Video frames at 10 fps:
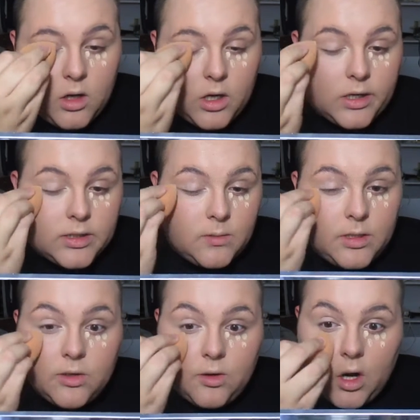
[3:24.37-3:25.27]
Or it's gonna be
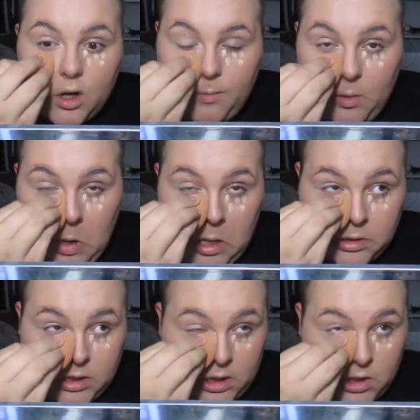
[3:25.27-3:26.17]
too dark, meanwhile,
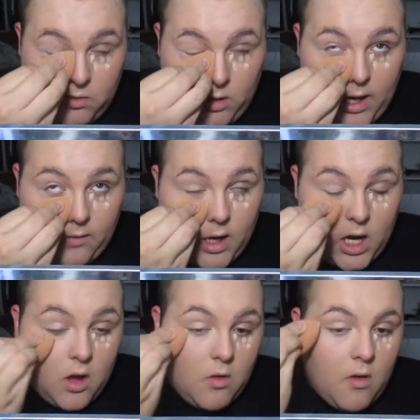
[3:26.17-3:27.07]
it's like too light right
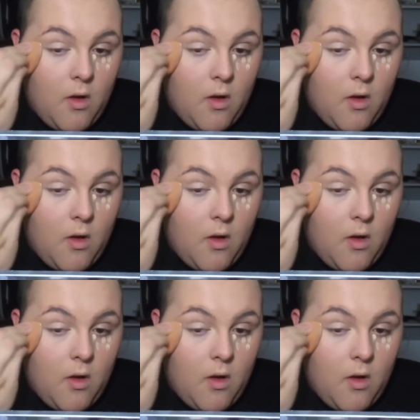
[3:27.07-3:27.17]
now.